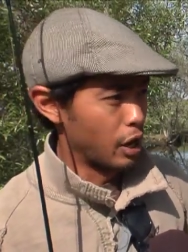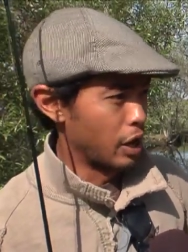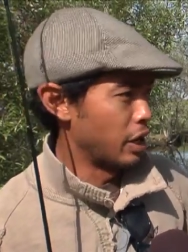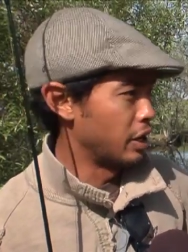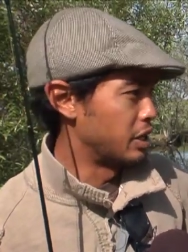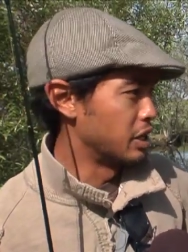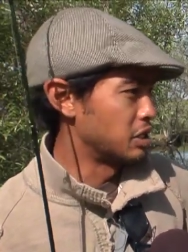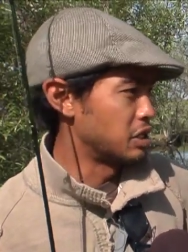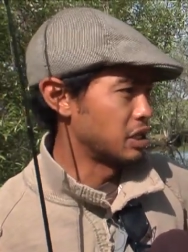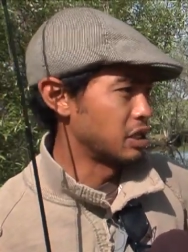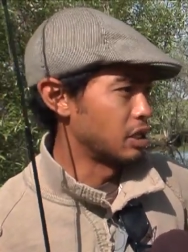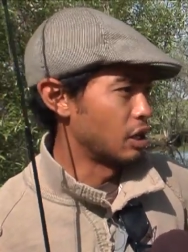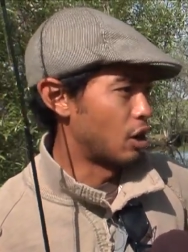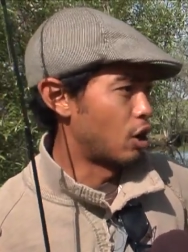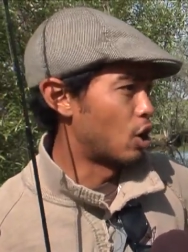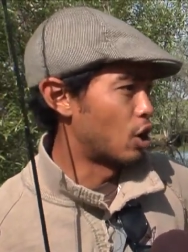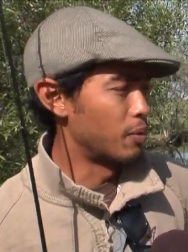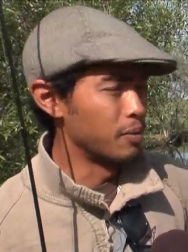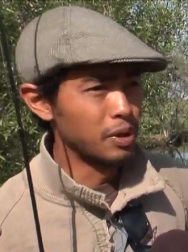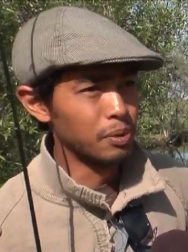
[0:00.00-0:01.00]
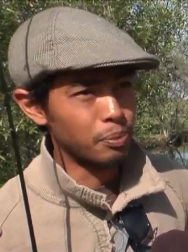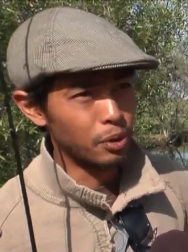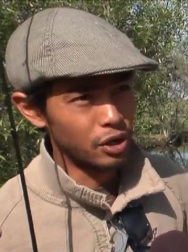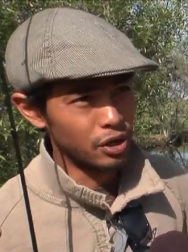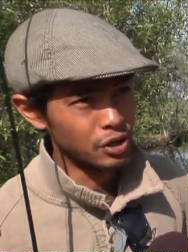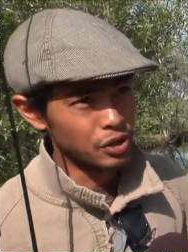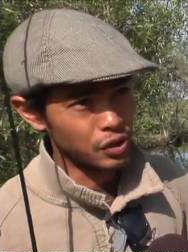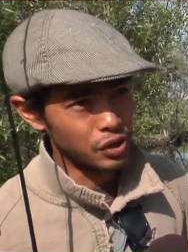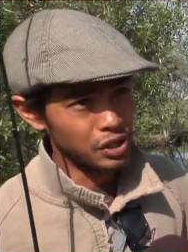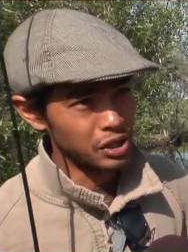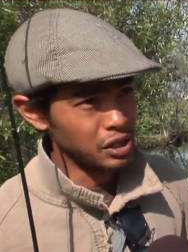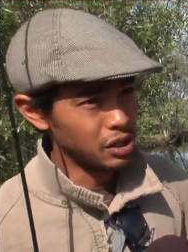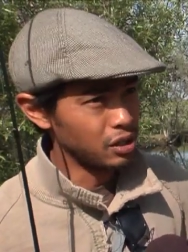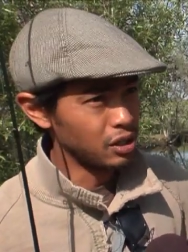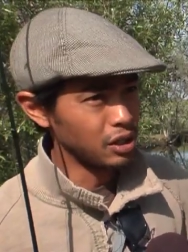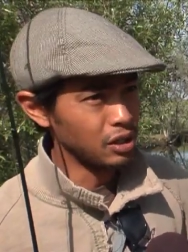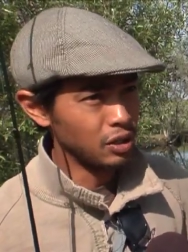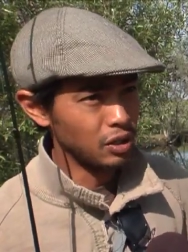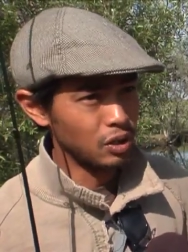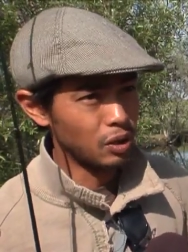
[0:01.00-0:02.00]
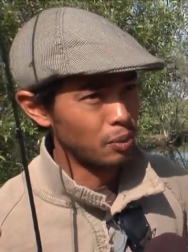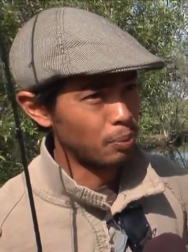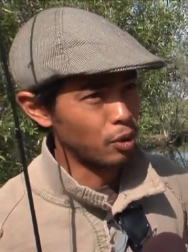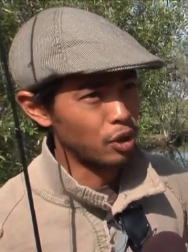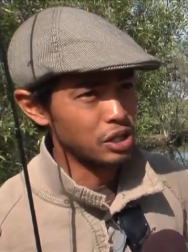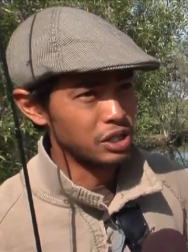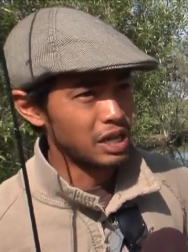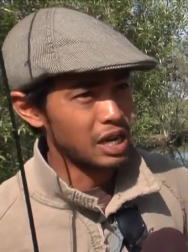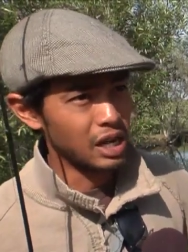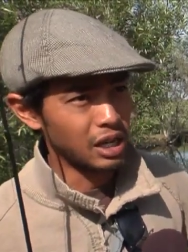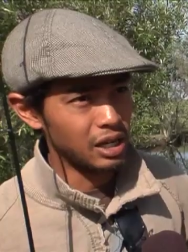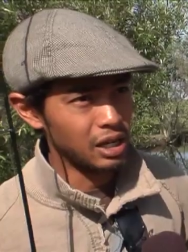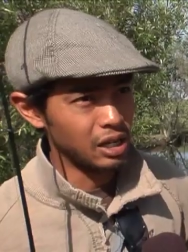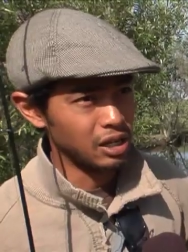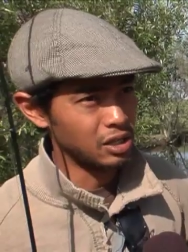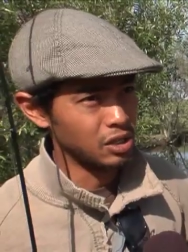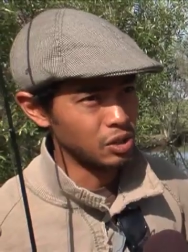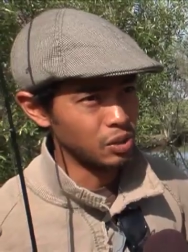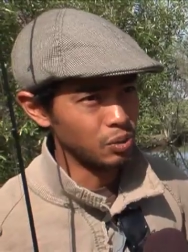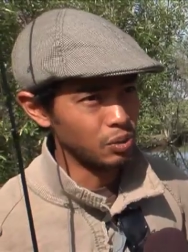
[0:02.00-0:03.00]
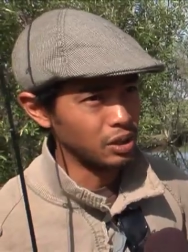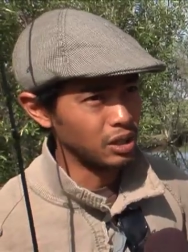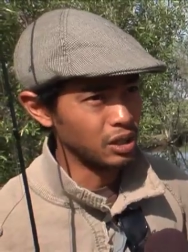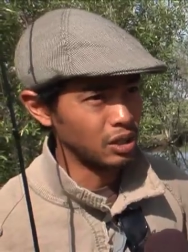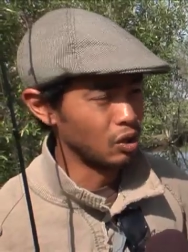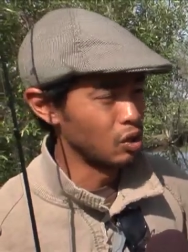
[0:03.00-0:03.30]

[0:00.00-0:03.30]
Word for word: It doesn't harm the birds or anything. You know, birds can't get into it.